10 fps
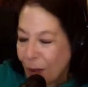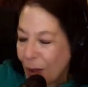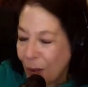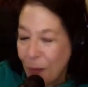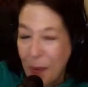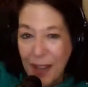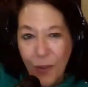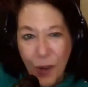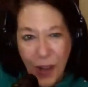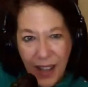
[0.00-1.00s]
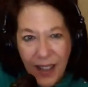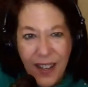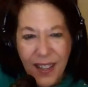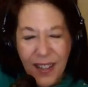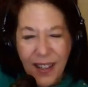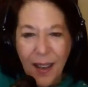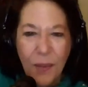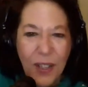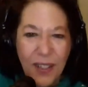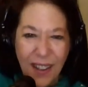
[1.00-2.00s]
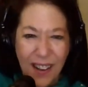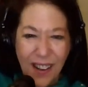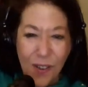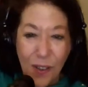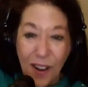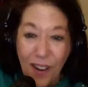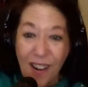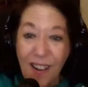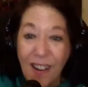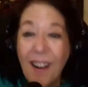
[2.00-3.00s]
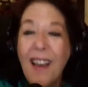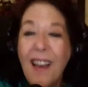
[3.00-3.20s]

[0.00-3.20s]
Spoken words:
which was made in Rhode Island at the time, which they no longer are.